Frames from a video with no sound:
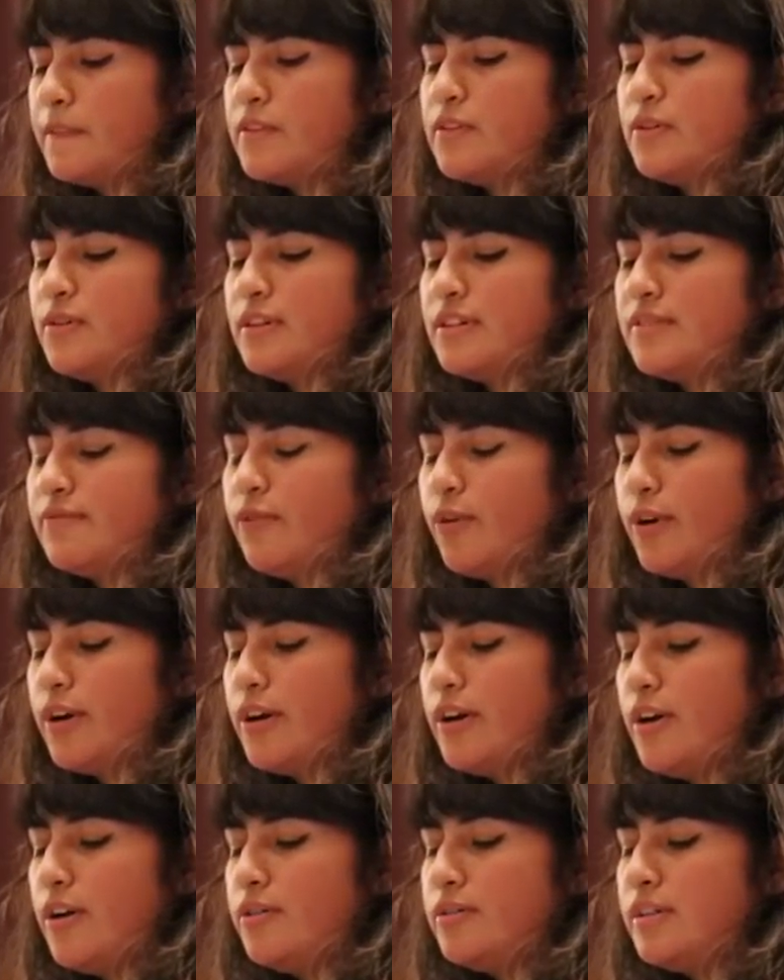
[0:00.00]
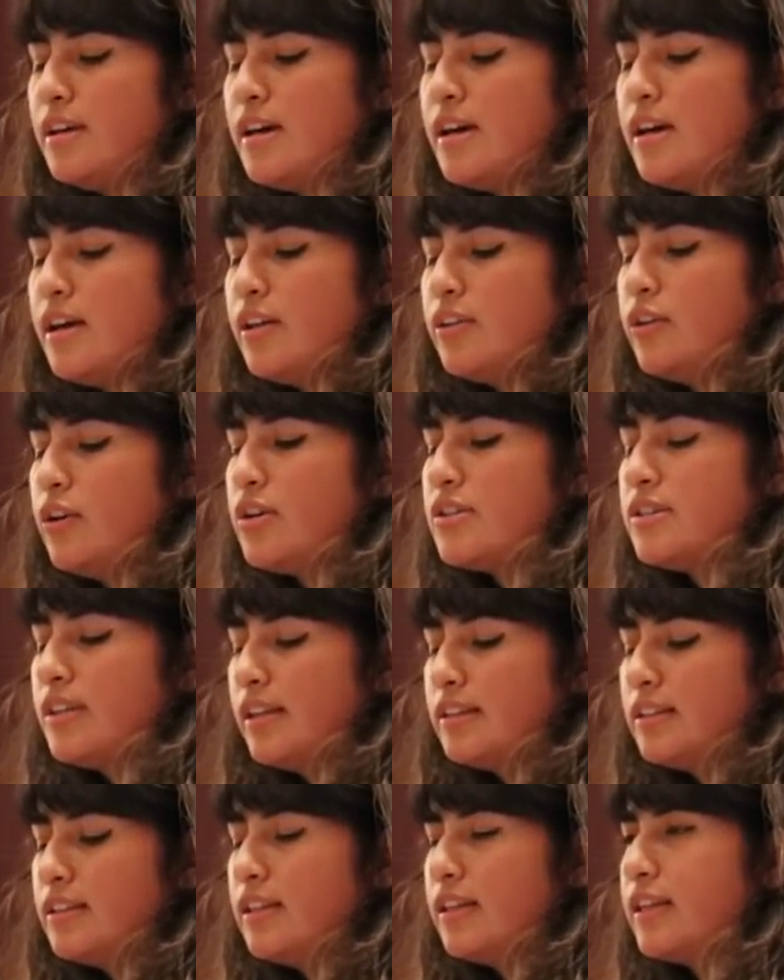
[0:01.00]
To a four-year-old, there is
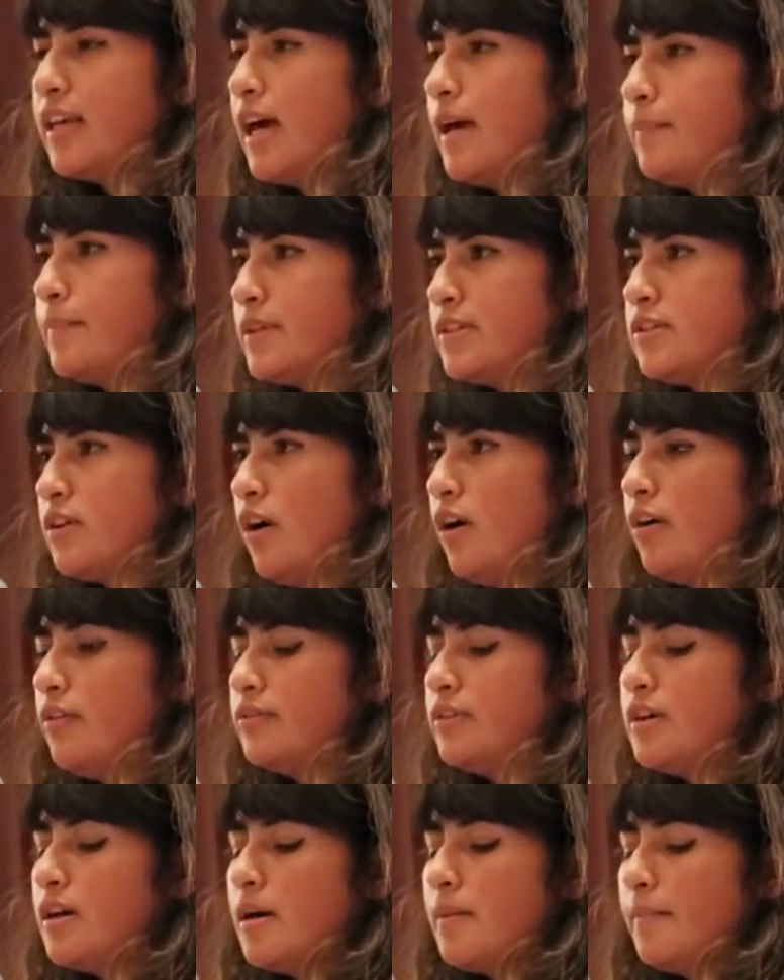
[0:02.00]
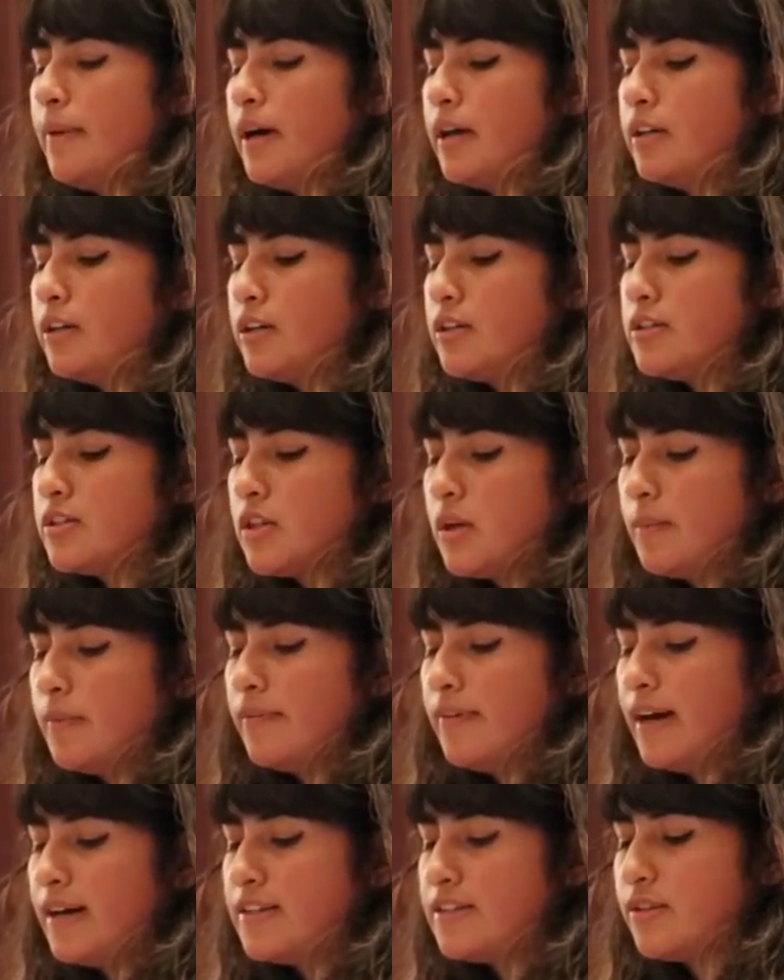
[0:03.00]
nothing that can not be solved by a good scoop
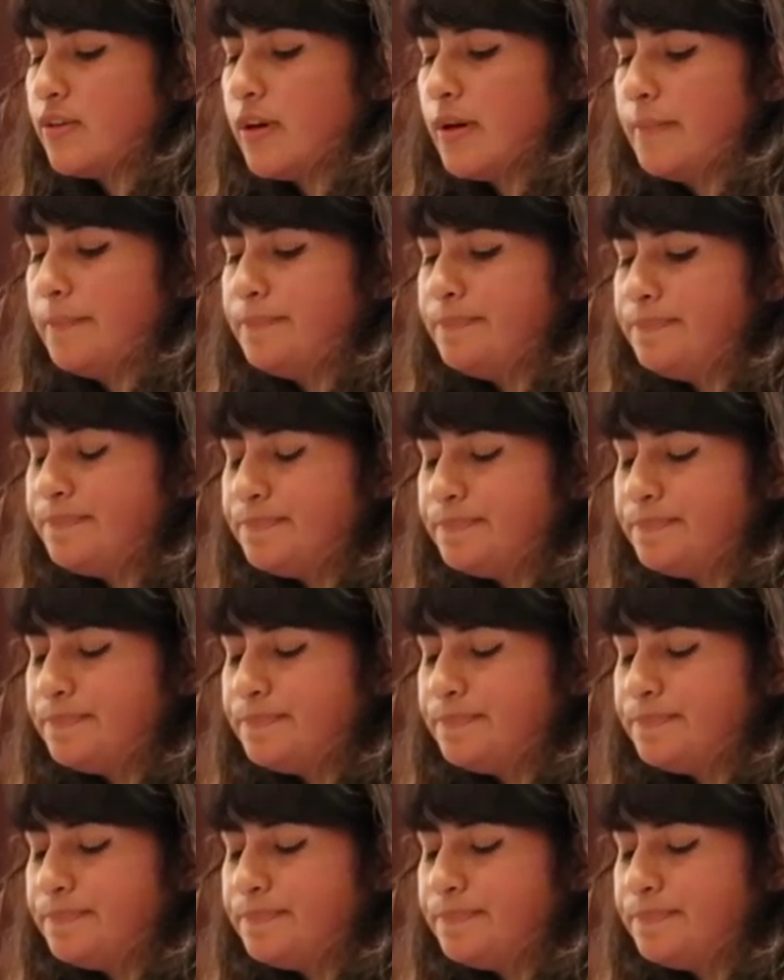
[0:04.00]
of ice cream.